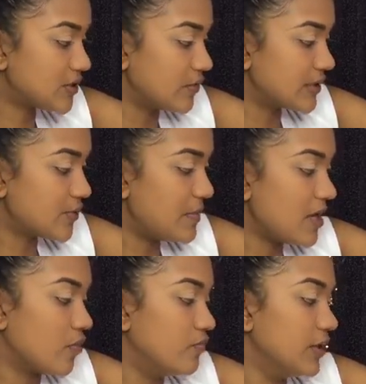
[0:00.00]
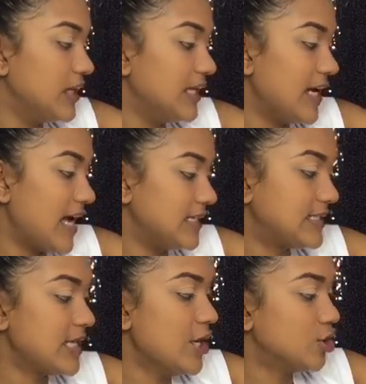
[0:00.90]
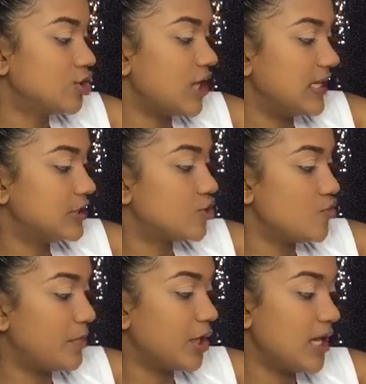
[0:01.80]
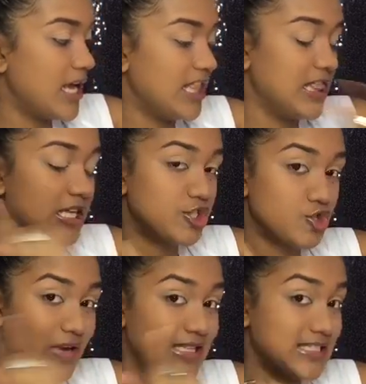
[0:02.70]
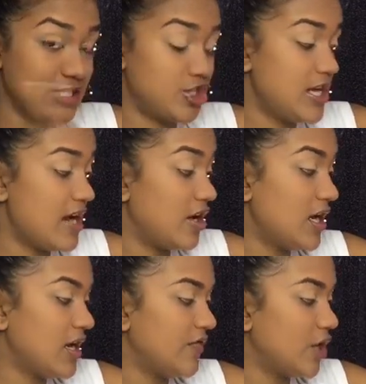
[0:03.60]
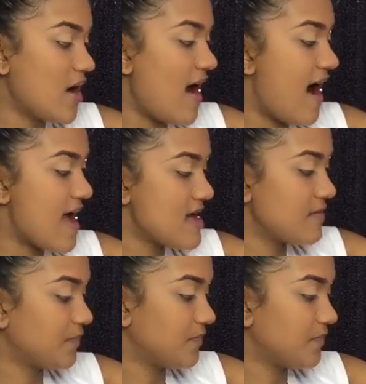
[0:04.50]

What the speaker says: So this would be a really nice shade to put in the transition area of your eye.